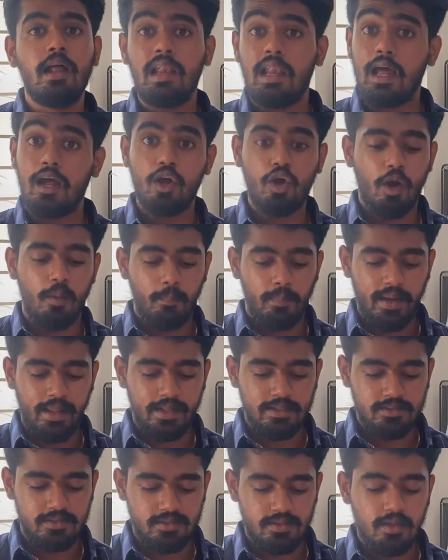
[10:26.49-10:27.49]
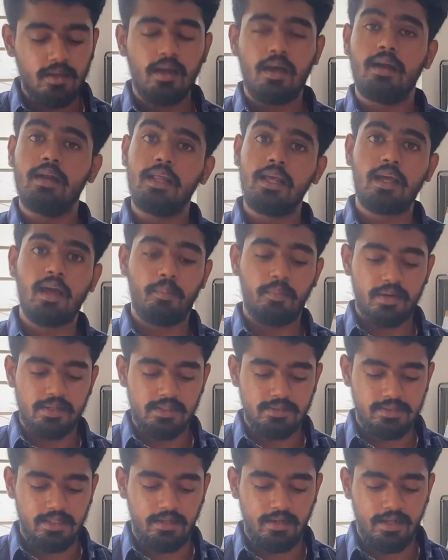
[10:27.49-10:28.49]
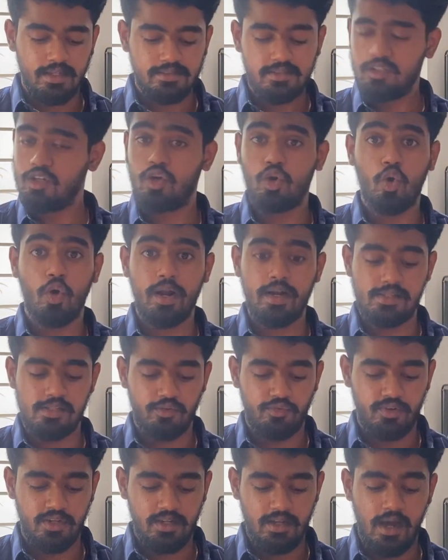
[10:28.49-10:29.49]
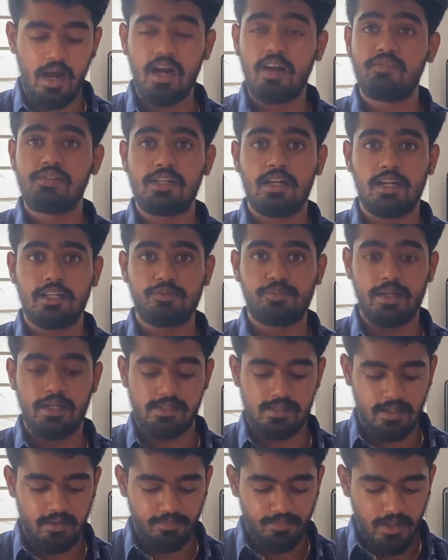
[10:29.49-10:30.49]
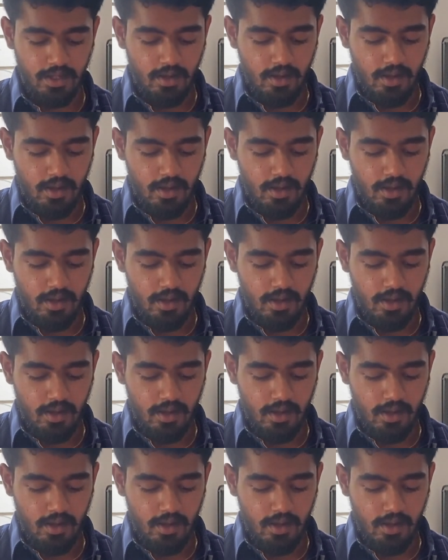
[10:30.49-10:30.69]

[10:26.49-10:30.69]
lung complaints, decompression sickness, chloride shift, artificial respiration,